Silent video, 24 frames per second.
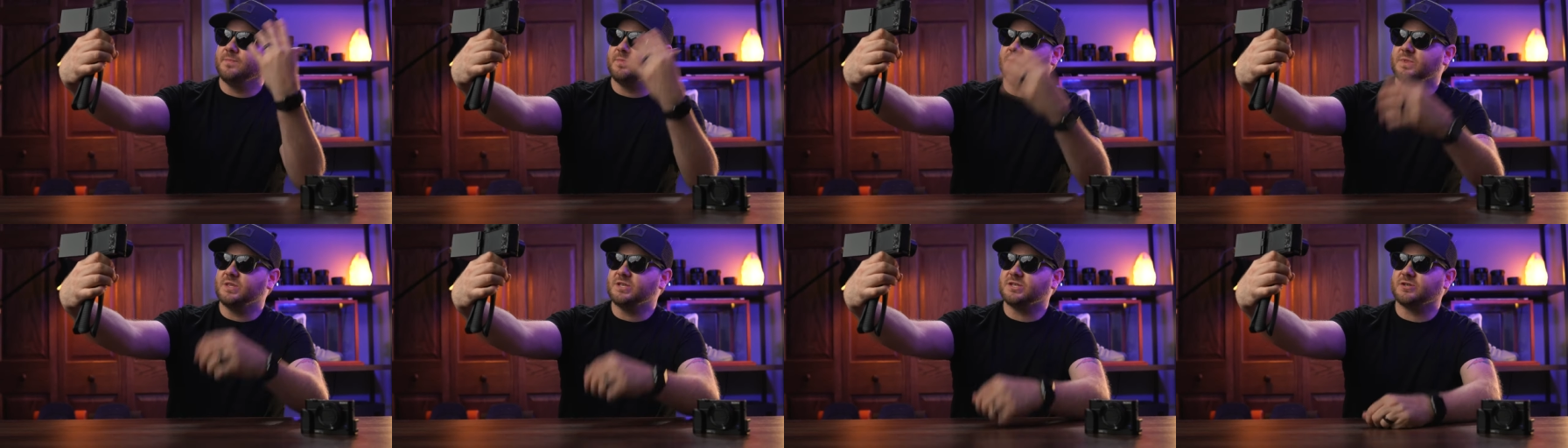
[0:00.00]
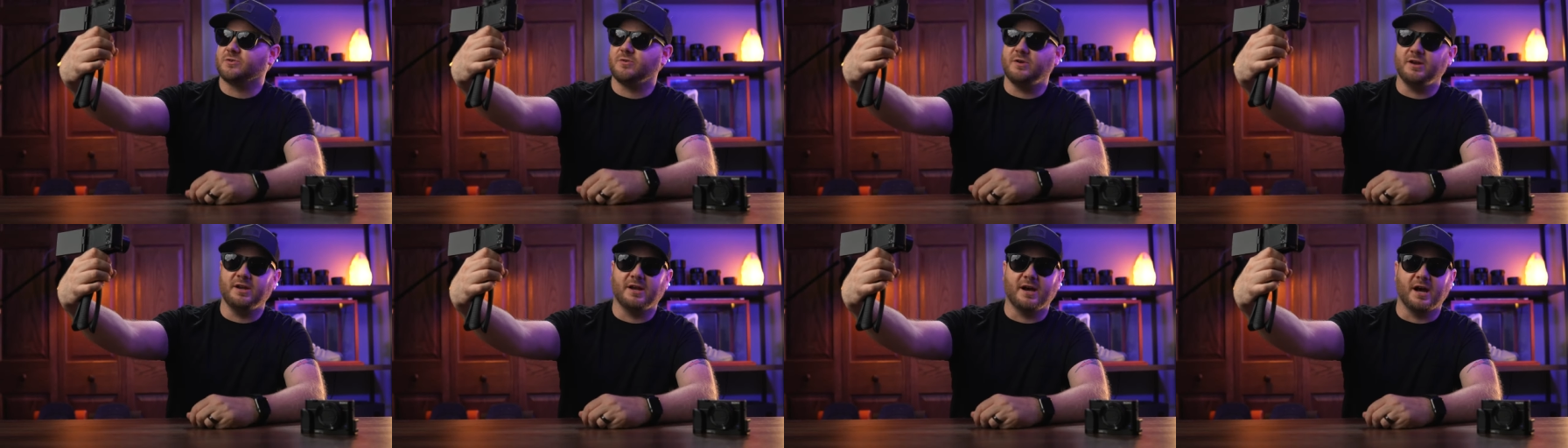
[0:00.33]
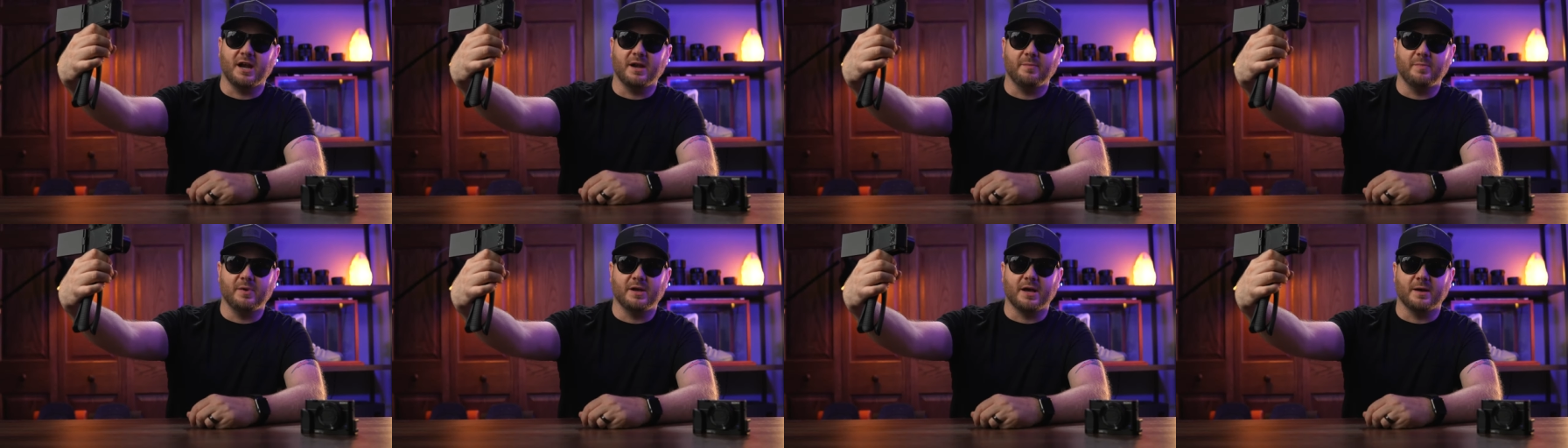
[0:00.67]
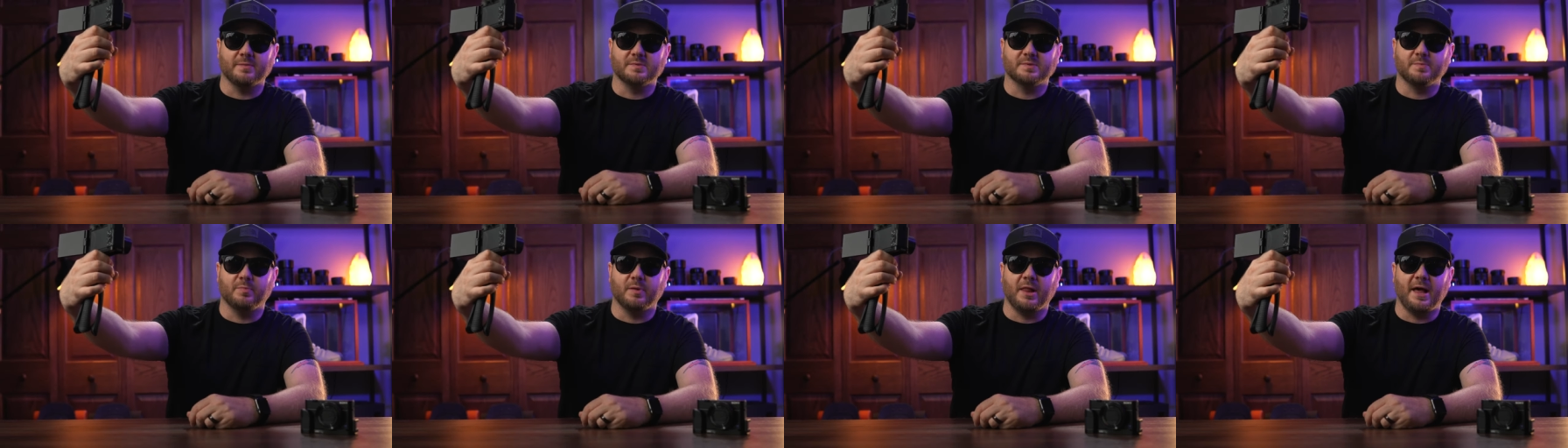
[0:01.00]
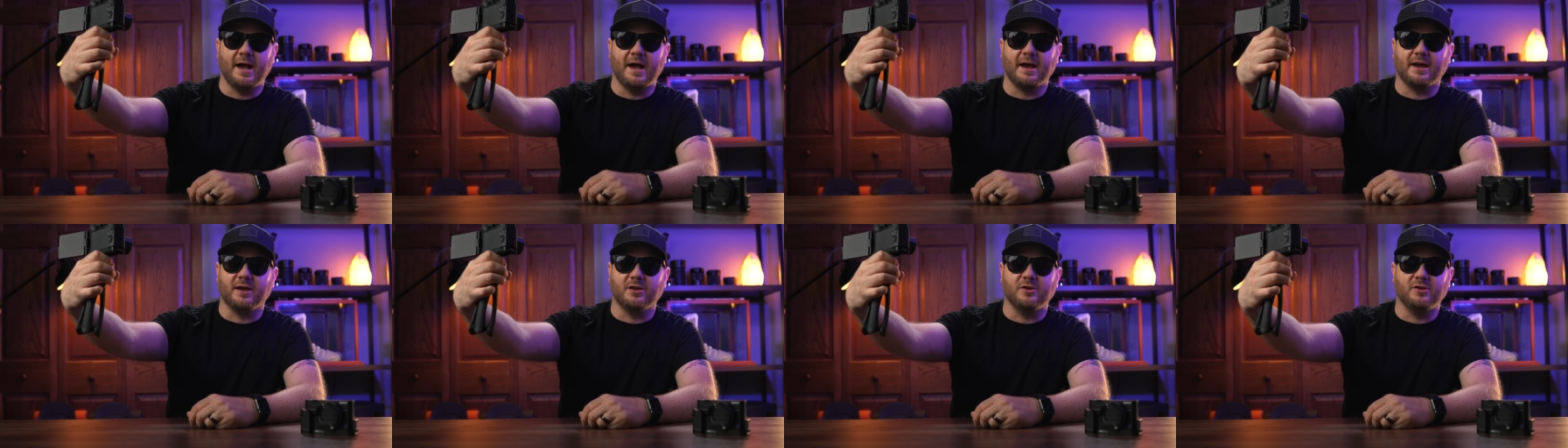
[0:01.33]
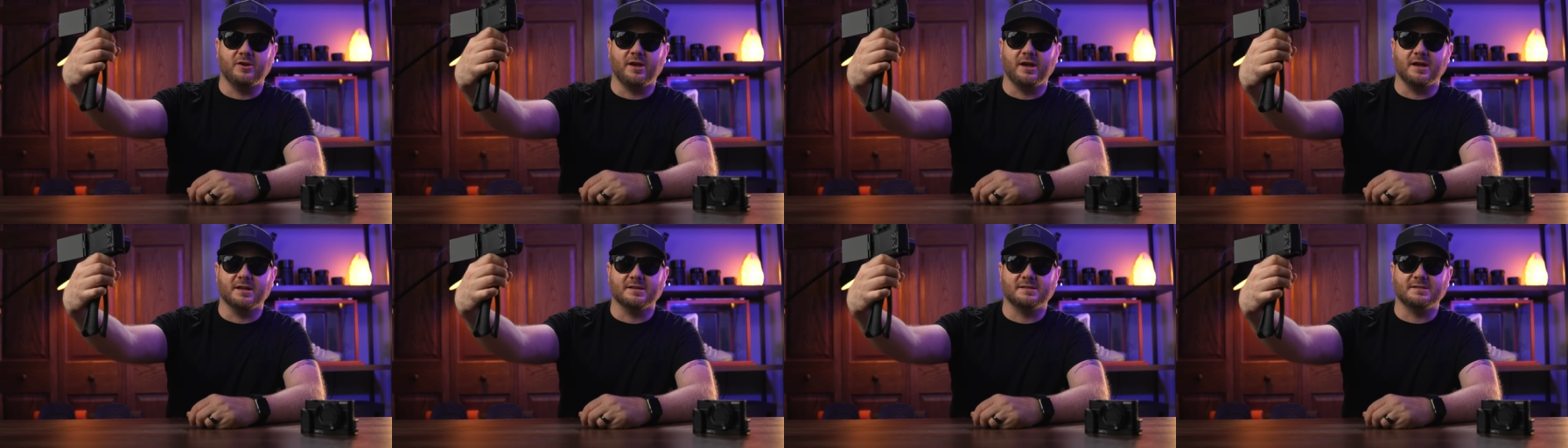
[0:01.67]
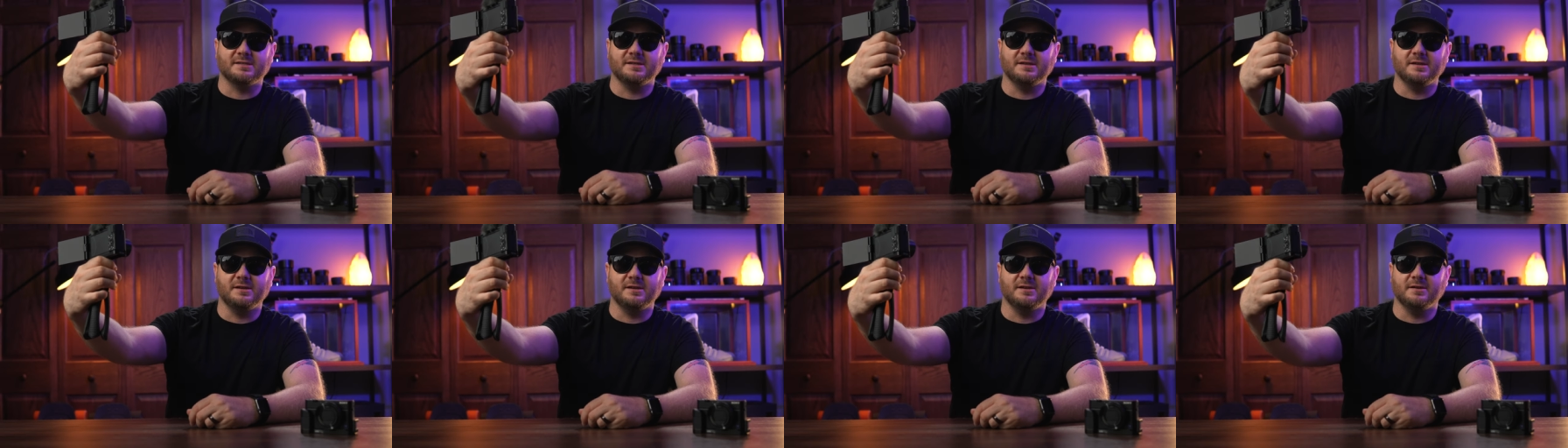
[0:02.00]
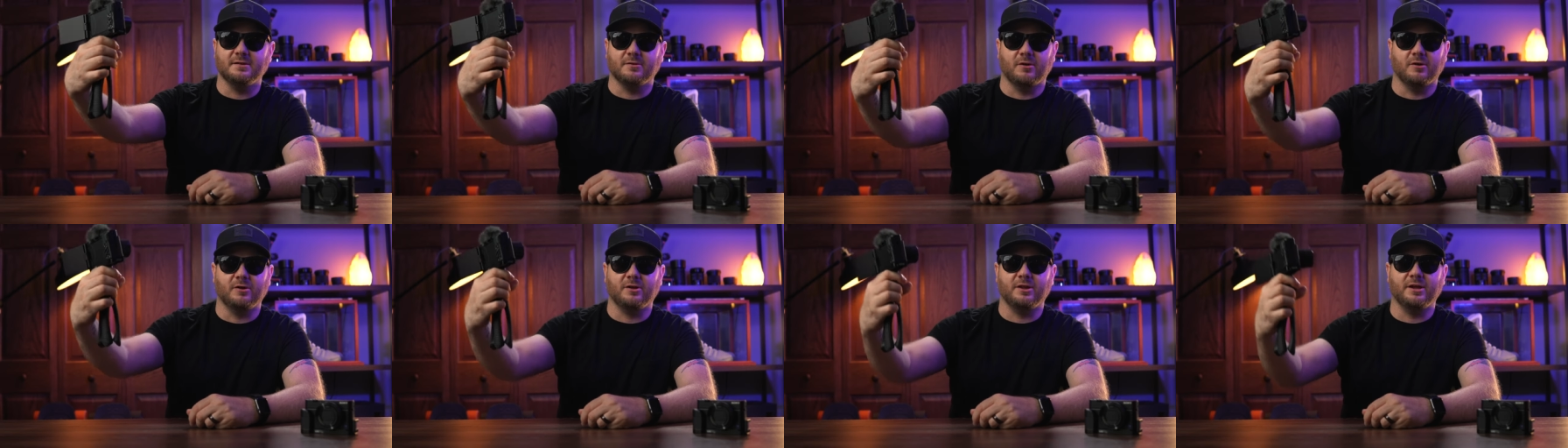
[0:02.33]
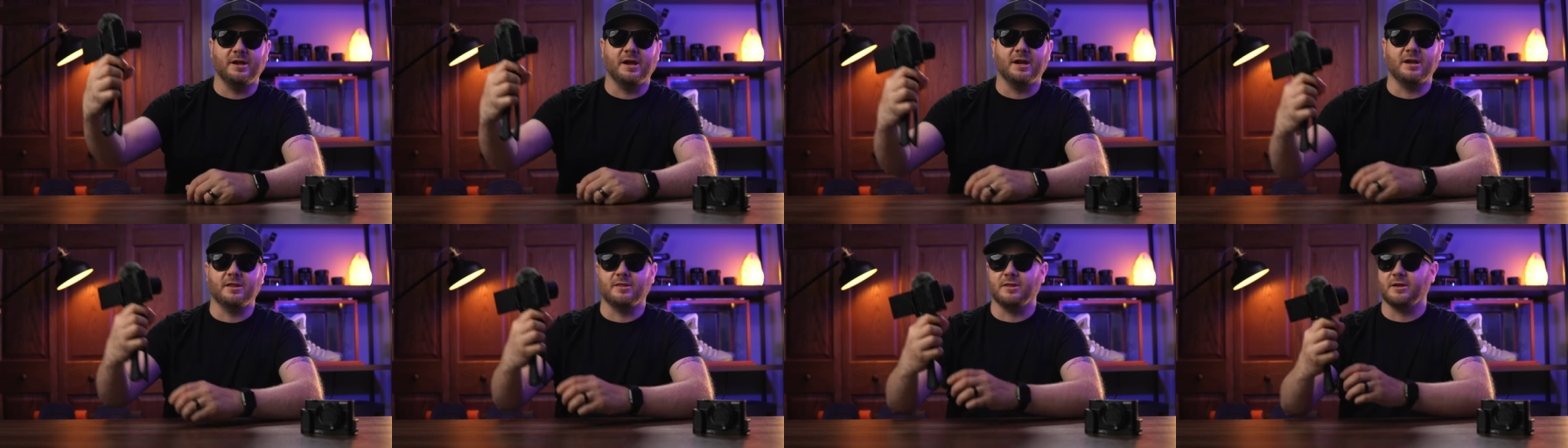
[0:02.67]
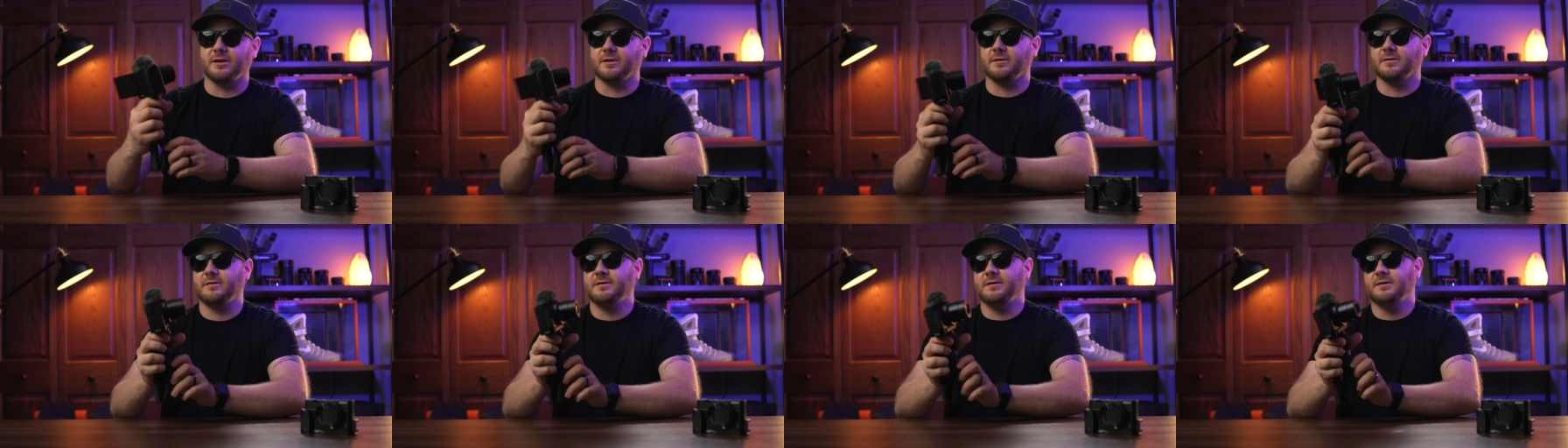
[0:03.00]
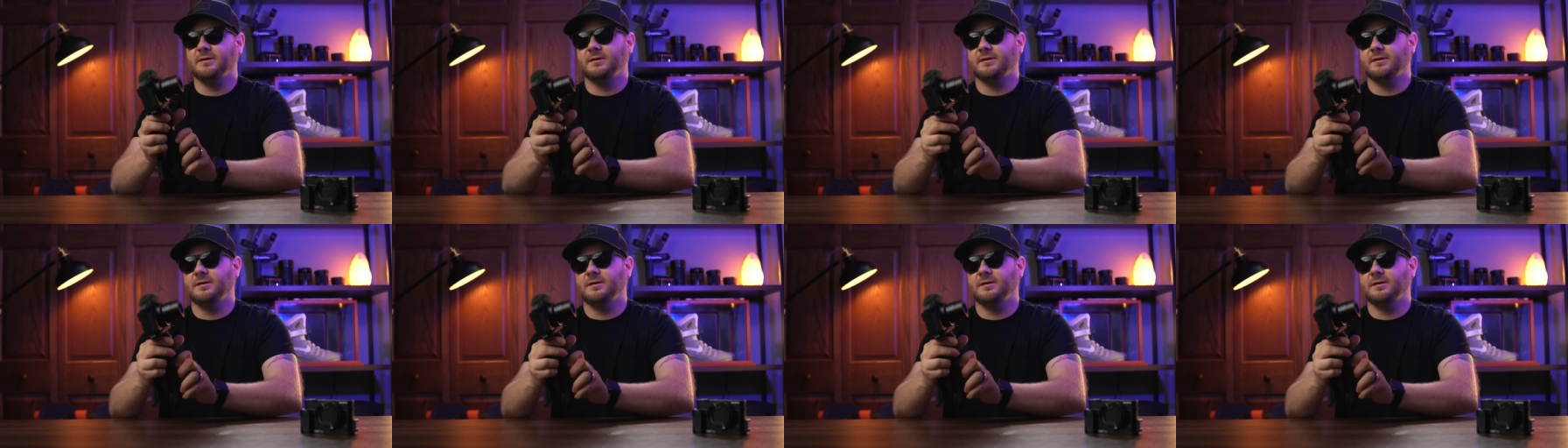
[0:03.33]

the screen kind of becomes black and you can't see hardly anything.